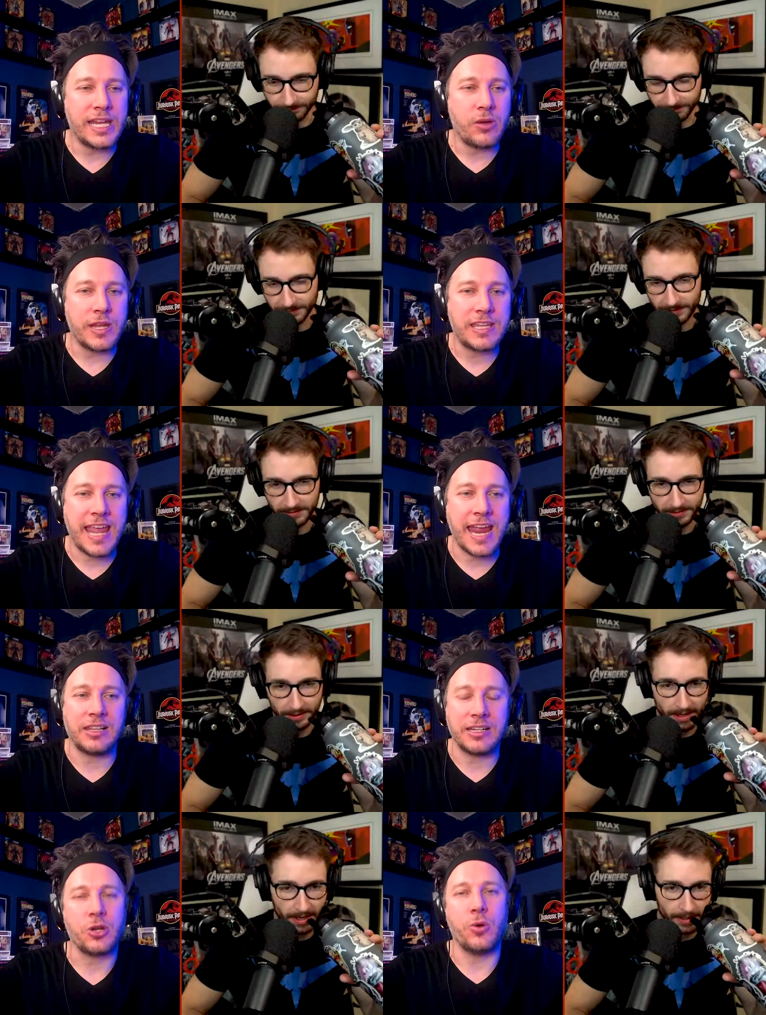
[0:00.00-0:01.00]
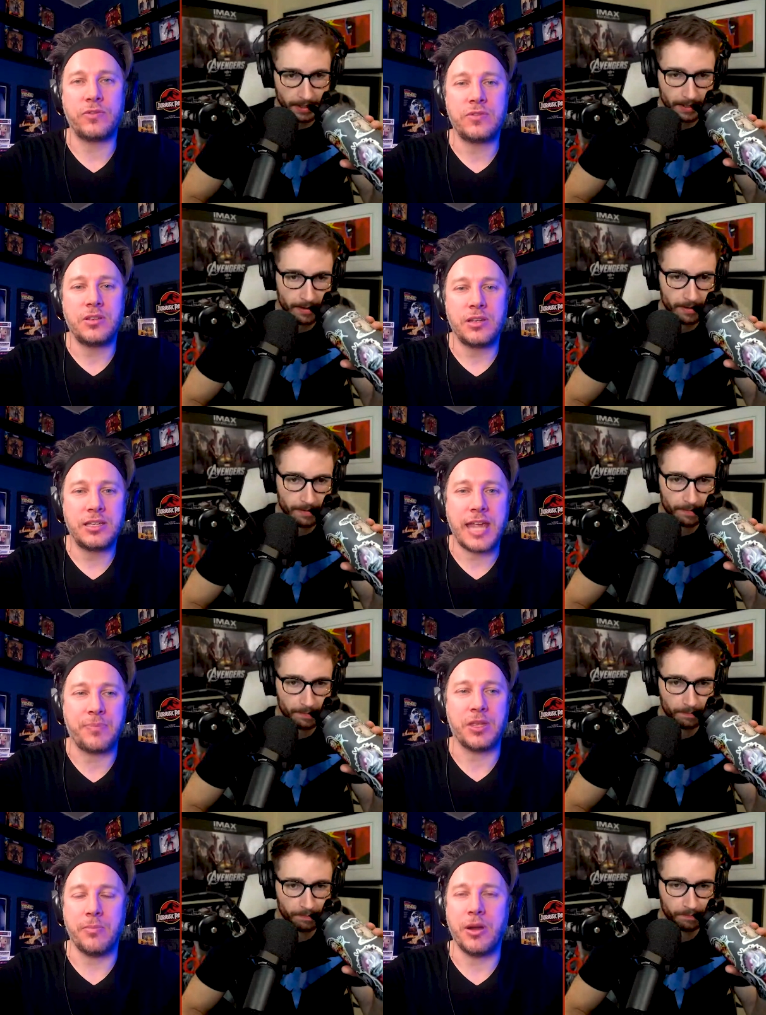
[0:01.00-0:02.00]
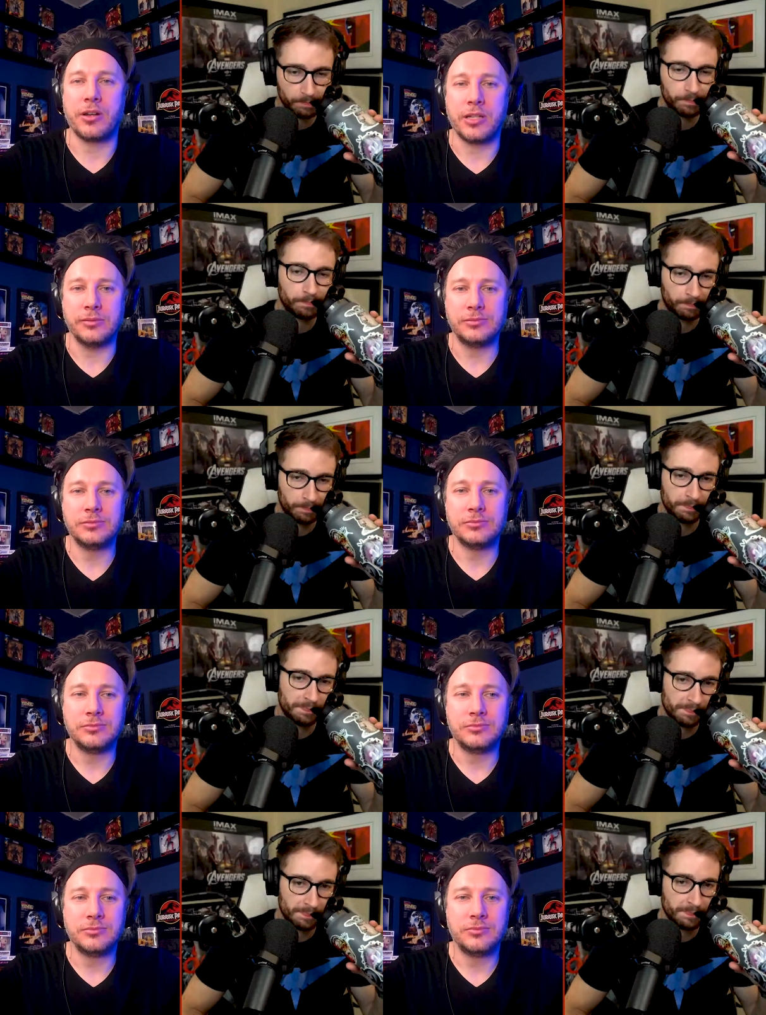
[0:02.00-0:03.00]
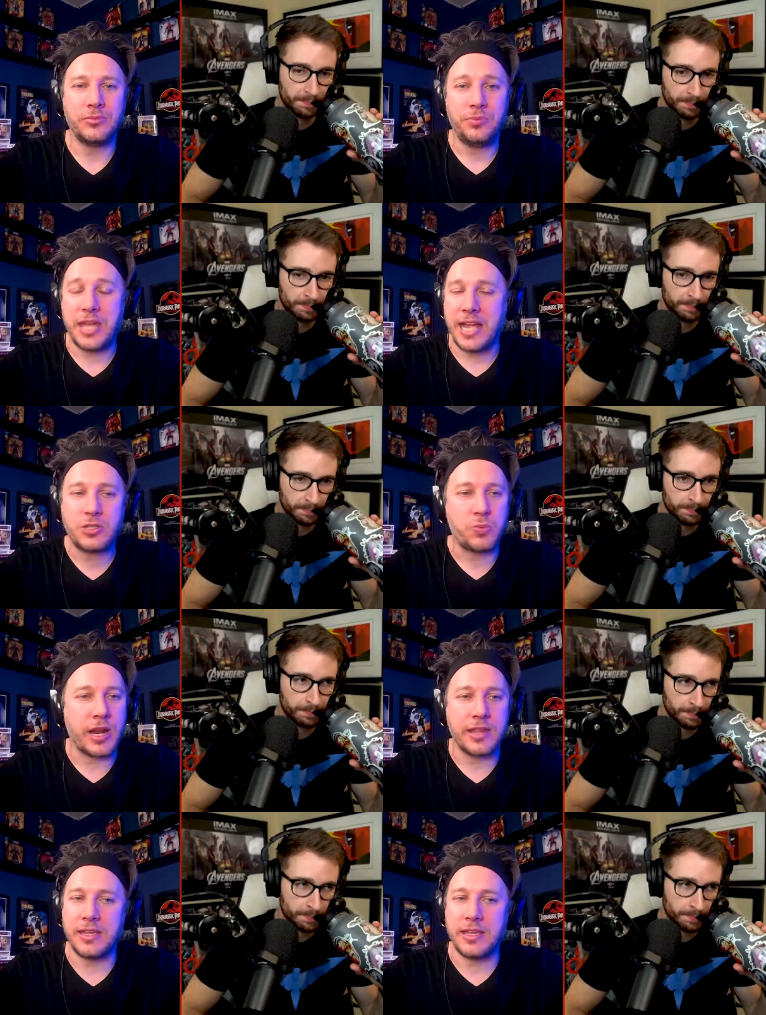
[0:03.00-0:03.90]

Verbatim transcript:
Speaker 1: we can't let go of Captain America. That's what I think